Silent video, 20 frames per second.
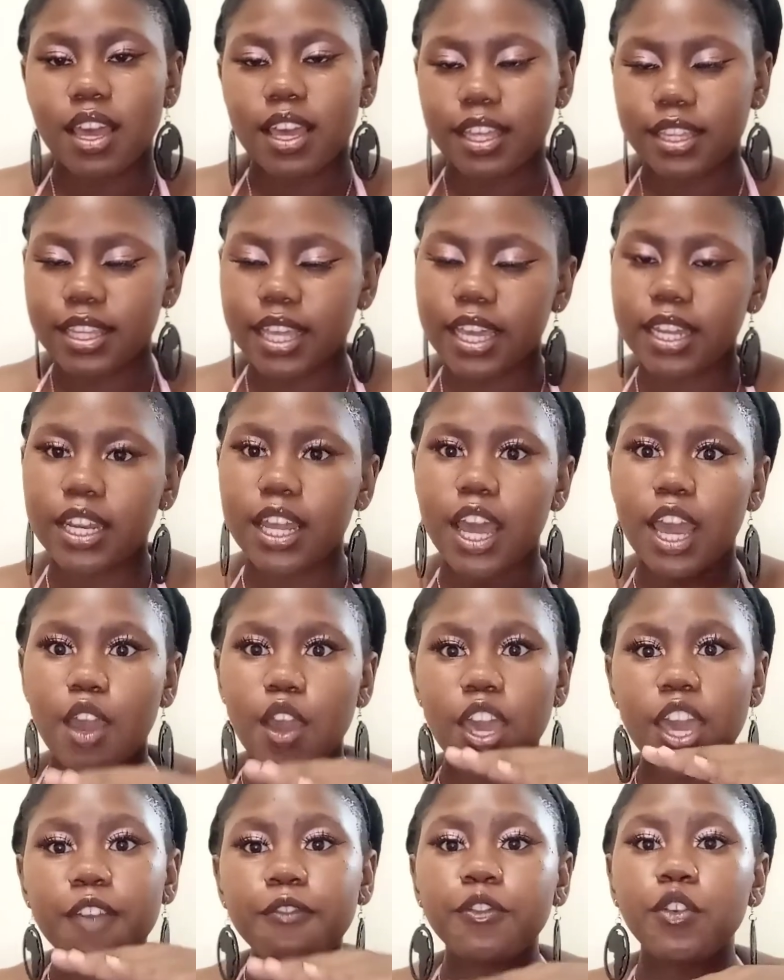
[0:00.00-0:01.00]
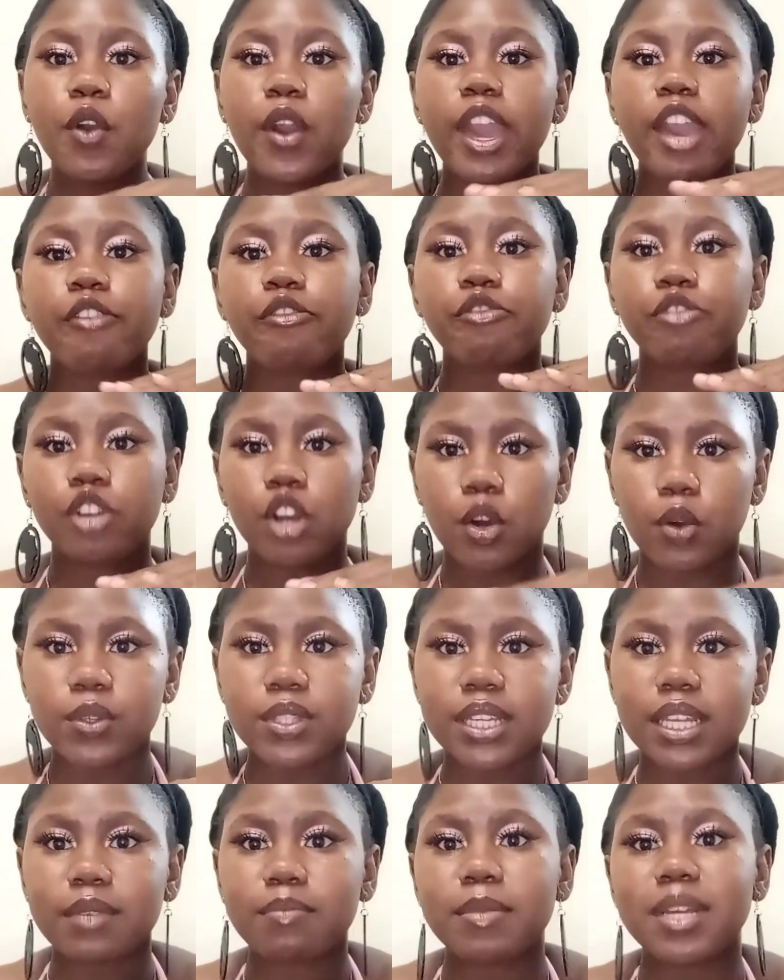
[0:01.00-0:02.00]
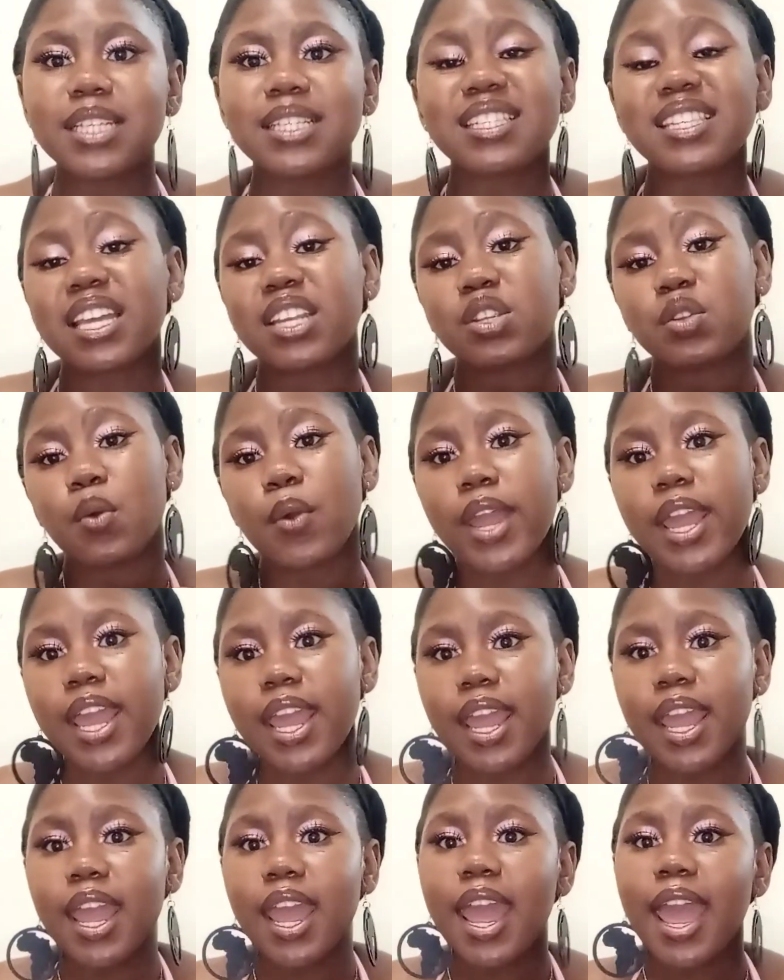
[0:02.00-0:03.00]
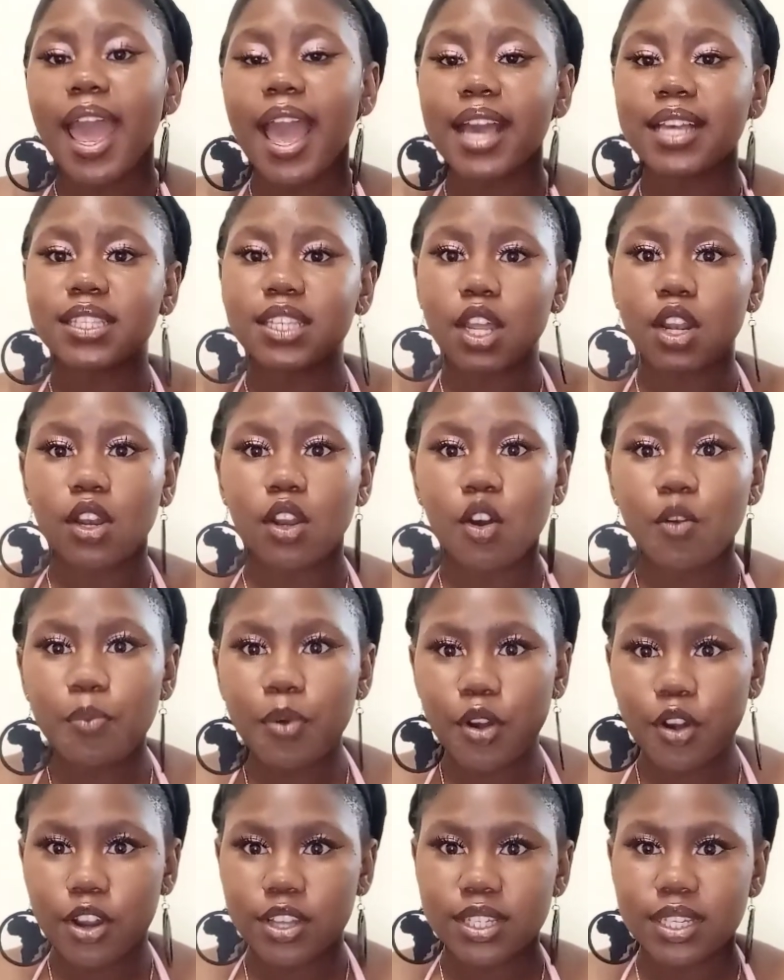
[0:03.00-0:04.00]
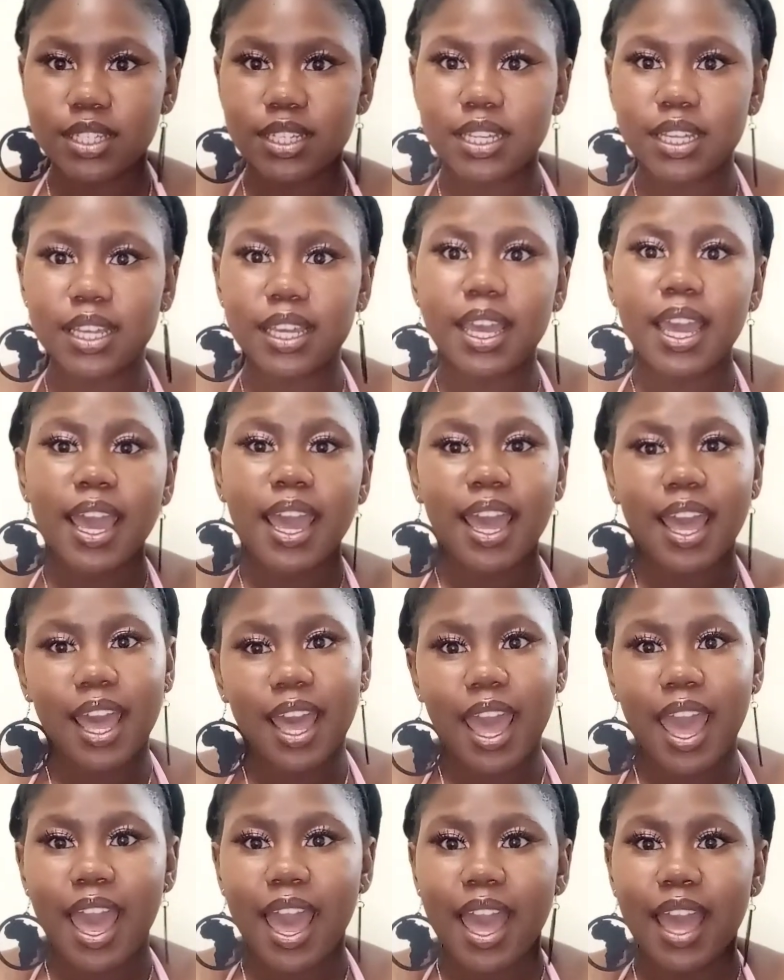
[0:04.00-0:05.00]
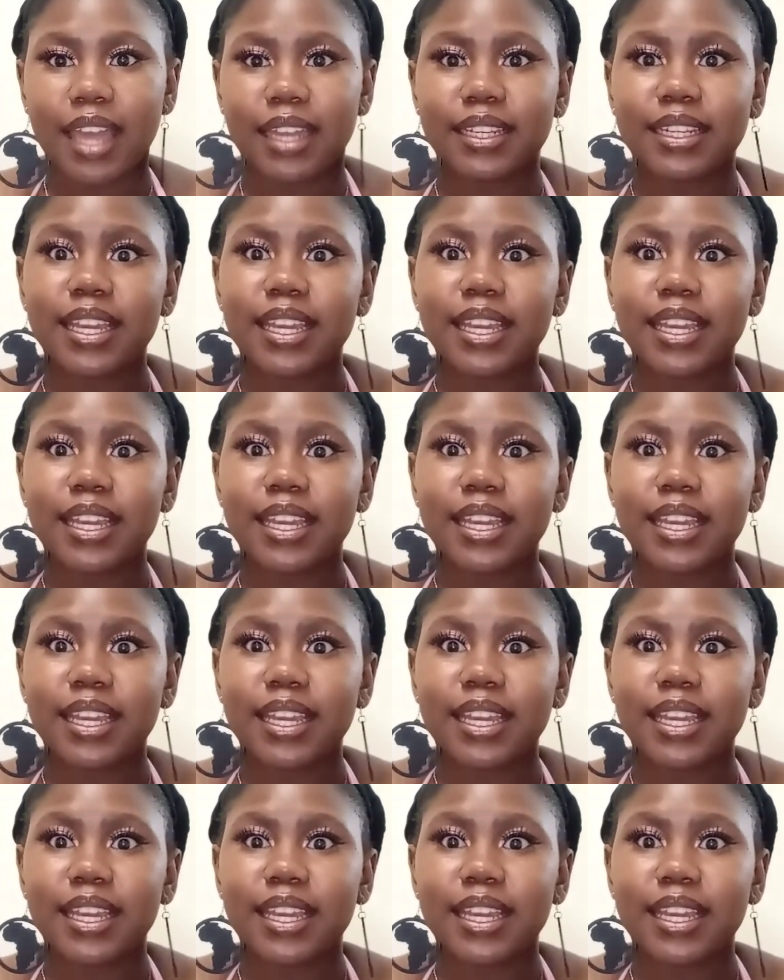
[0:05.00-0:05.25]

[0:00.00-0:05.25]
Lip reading: Then if your hair floats, it means that your hair has a low porosity and